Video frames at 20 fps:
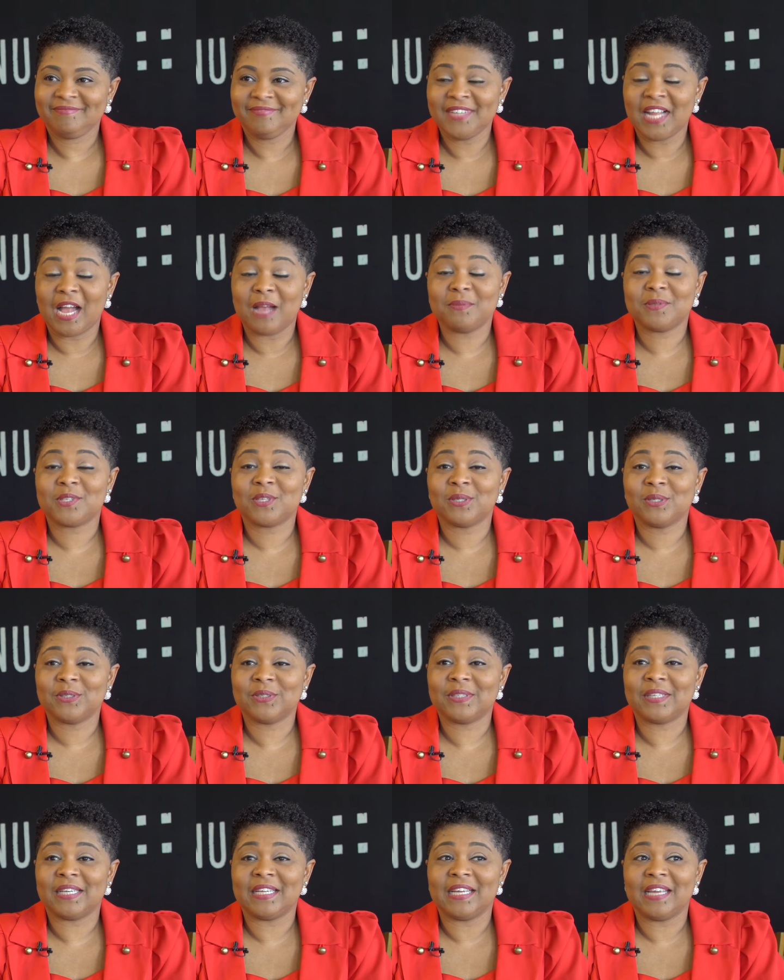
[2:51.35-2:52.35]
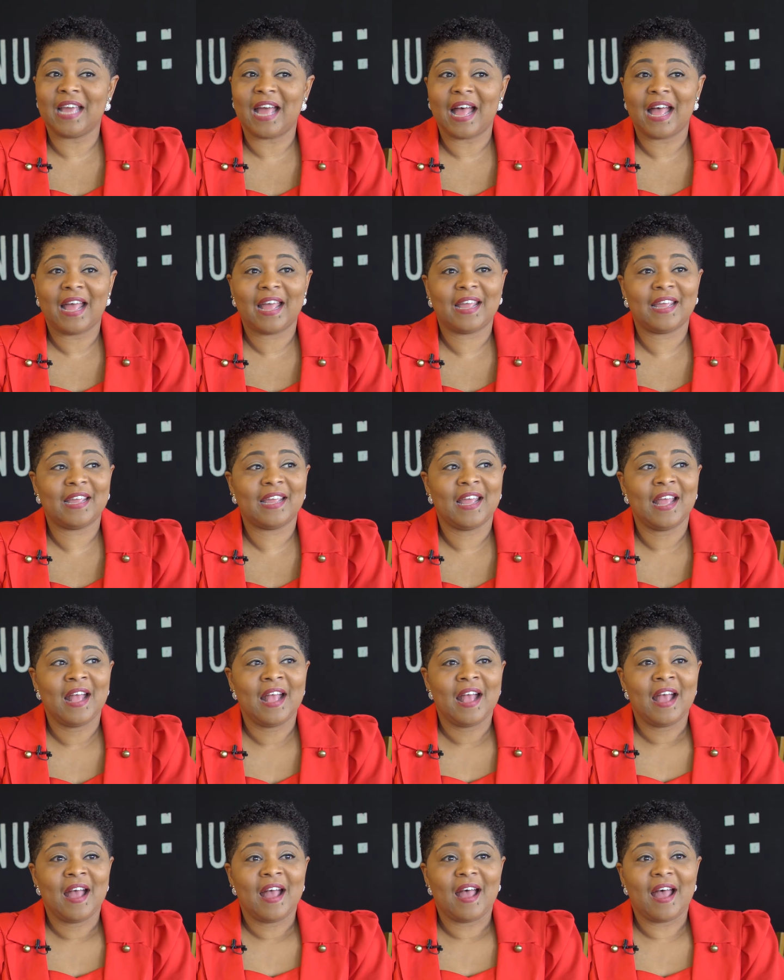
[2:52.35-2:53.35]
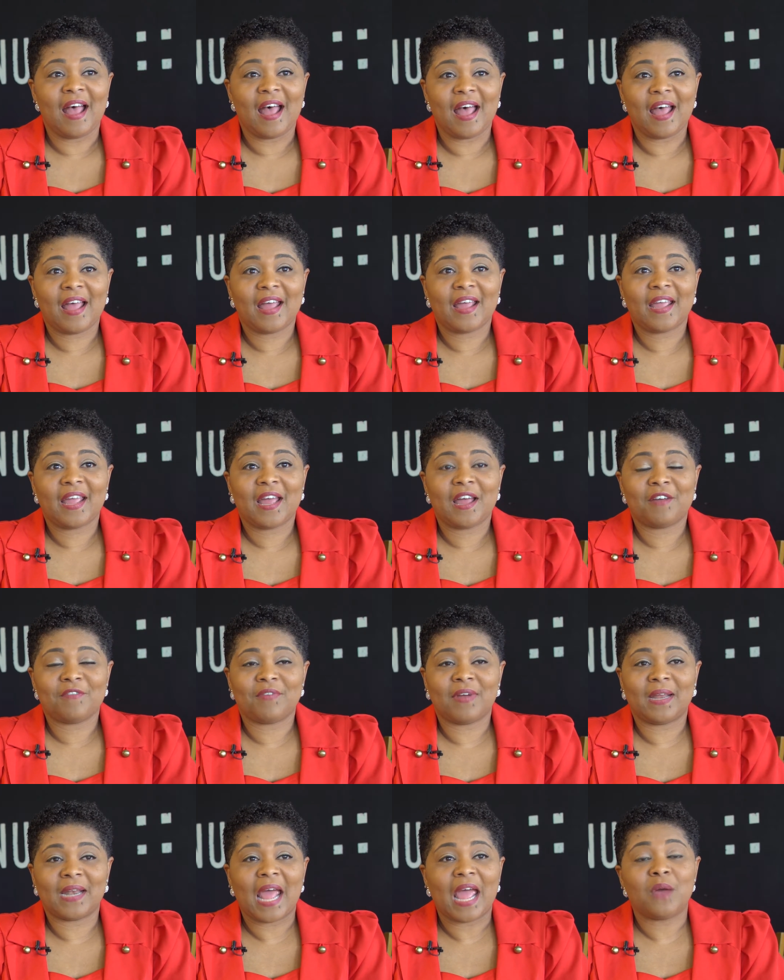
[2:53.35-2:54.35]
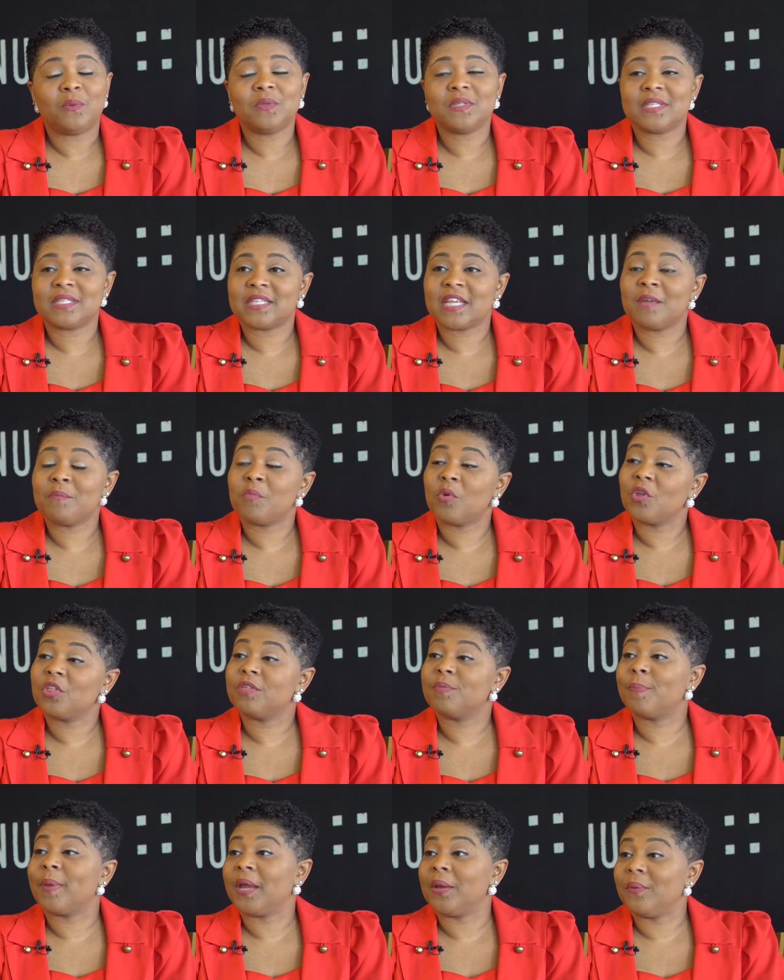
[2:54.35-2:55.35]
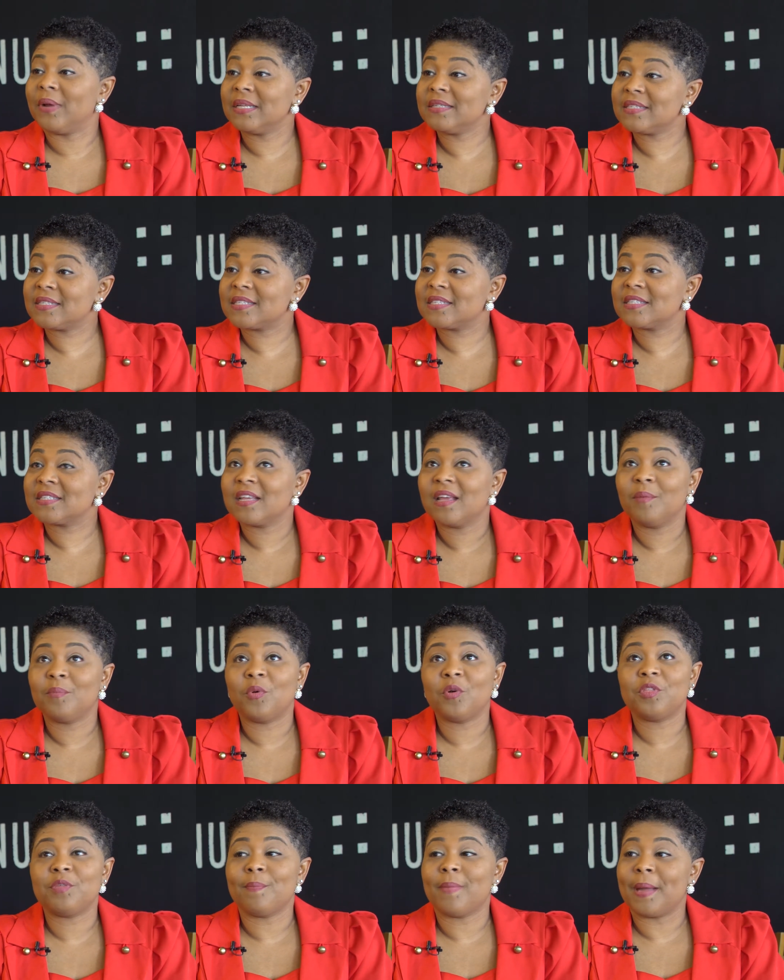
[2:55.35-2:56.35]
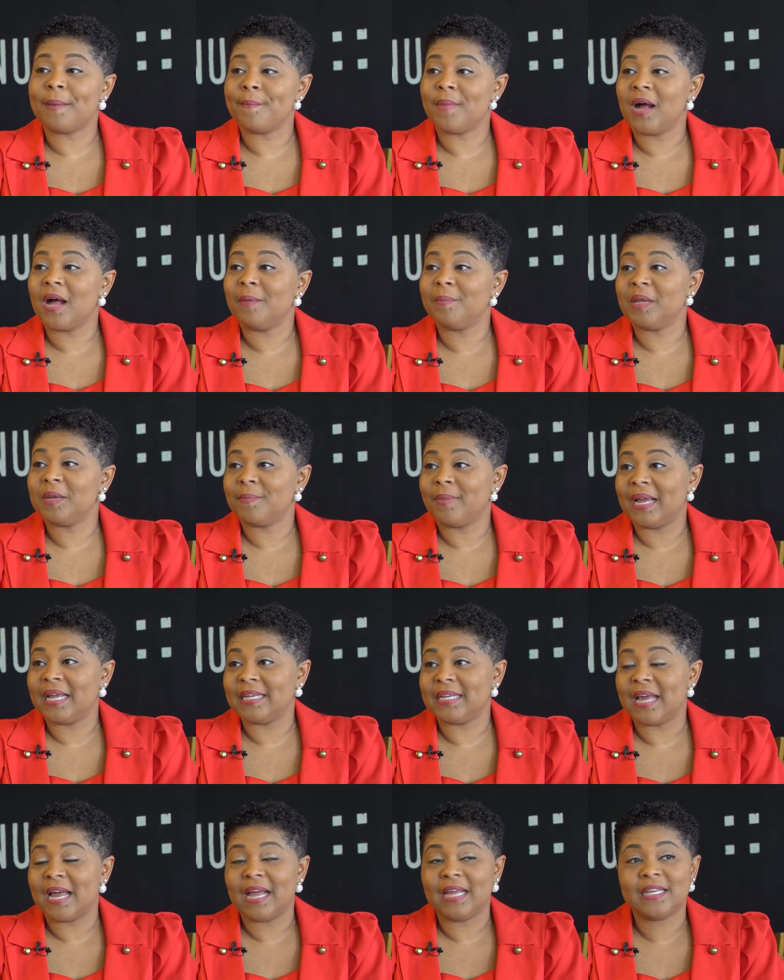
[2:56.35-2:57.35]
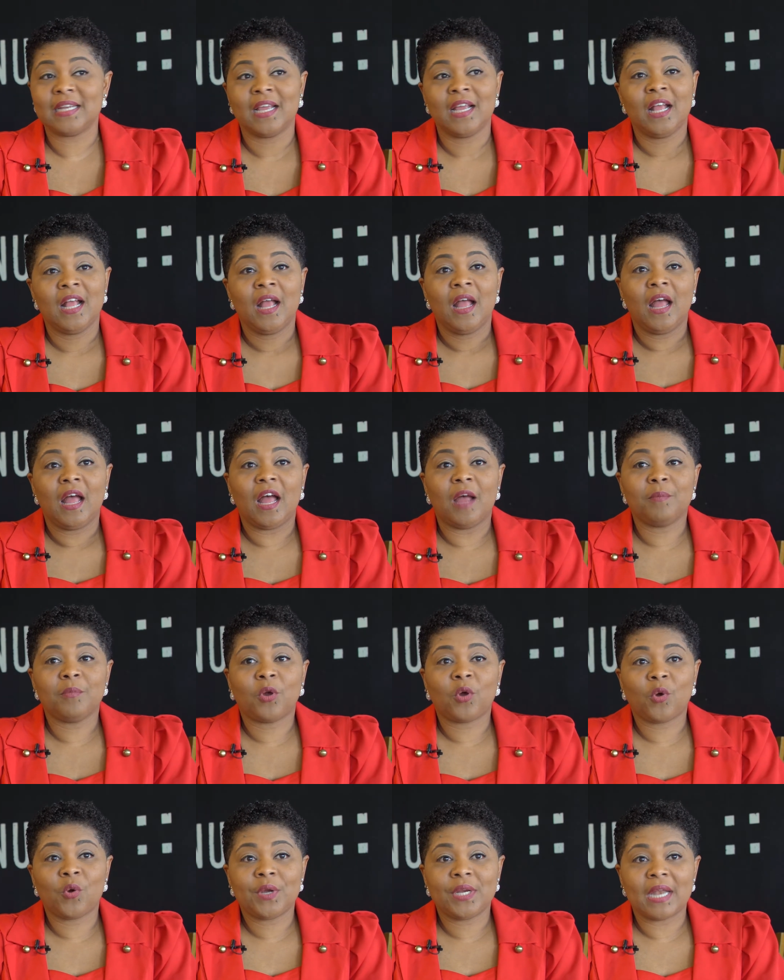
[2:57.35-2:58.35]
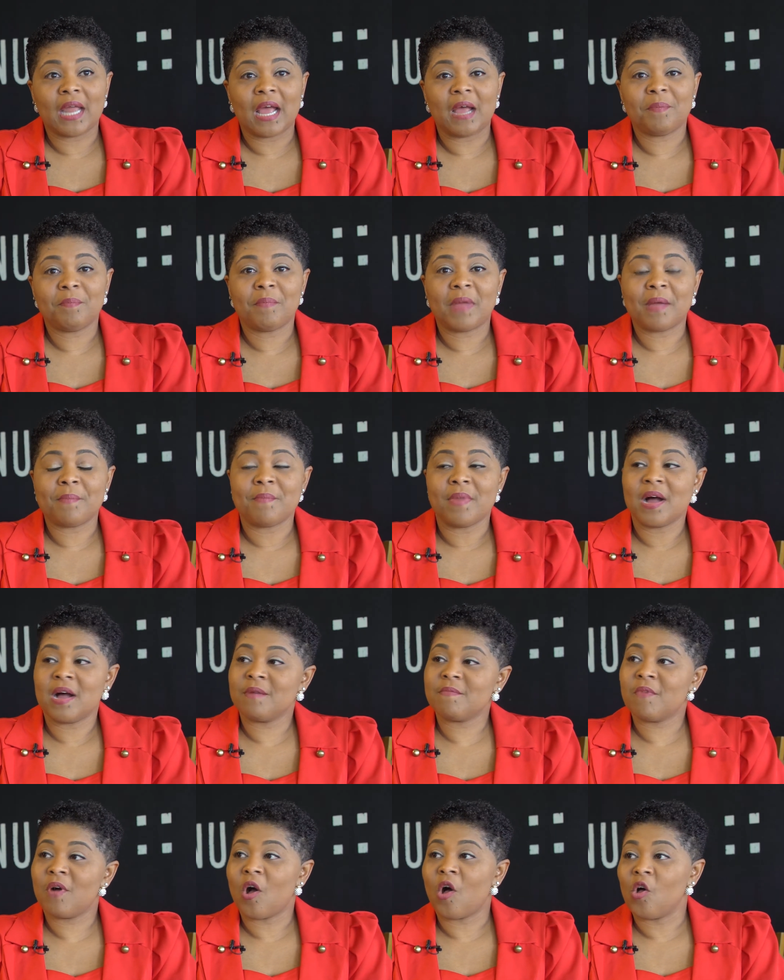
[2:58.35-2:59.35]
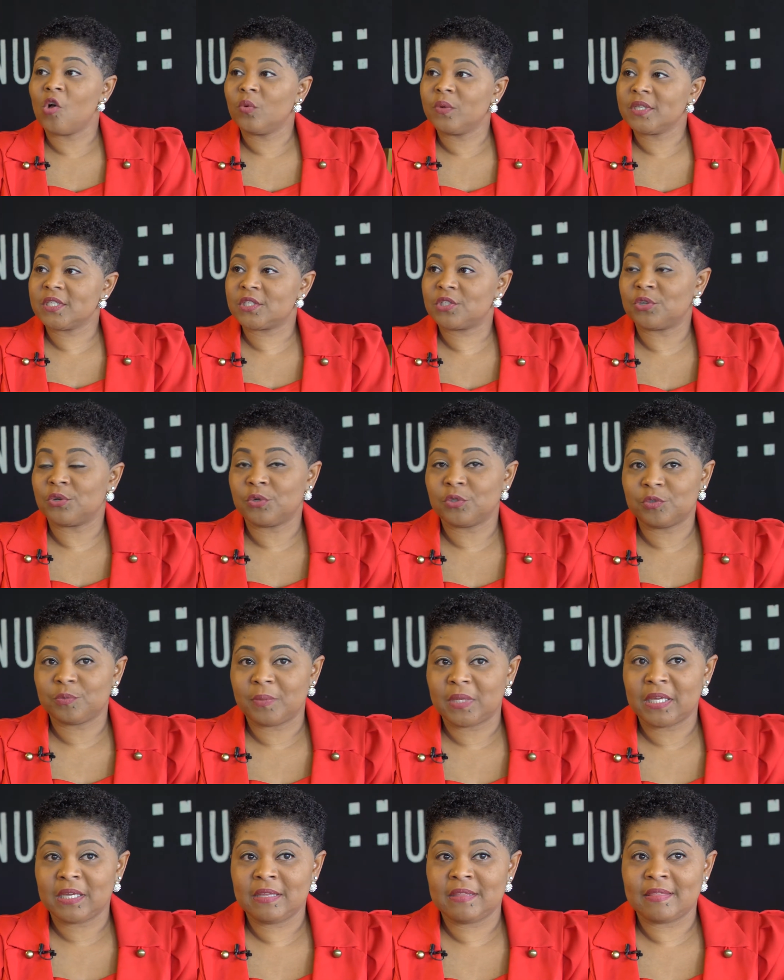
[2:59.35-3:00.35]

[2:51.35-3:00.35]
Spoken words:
Absolutely. I have had, I would say, both parents, both my mom and my dad. Growing up, my mom always told me